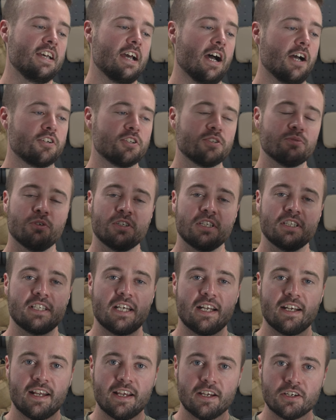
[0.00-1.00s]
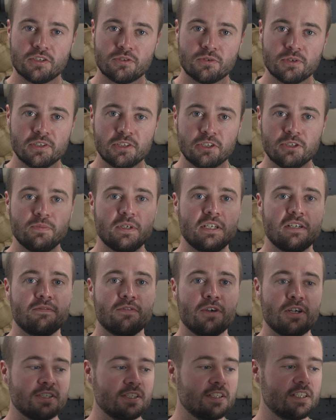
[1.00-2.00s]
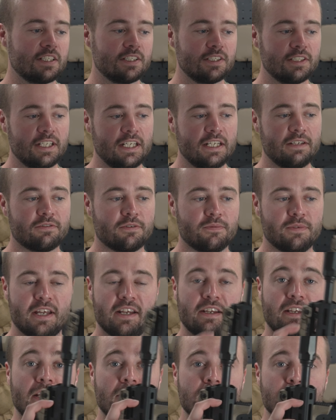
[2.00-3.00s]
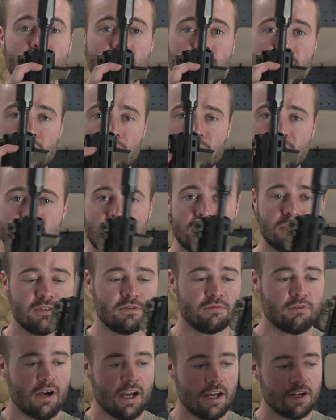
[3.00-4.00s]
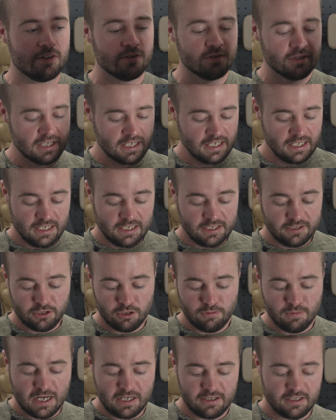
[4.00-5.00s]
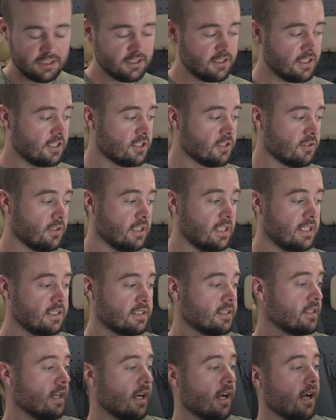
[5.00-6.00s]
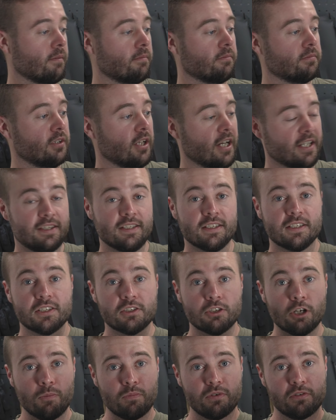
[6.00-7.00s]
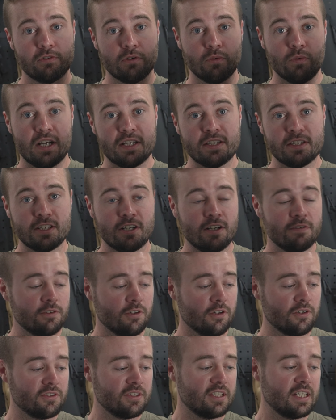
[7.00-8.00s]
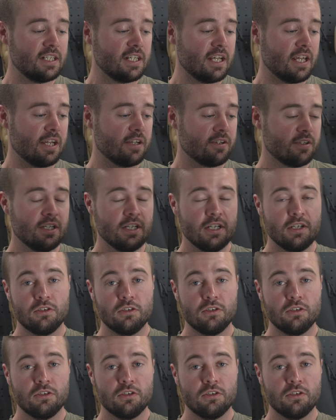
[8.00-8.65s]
I just wanted that extra little bit of versatility from that extra few inches of rail to mount accessories like this stop for one that I've got on there now.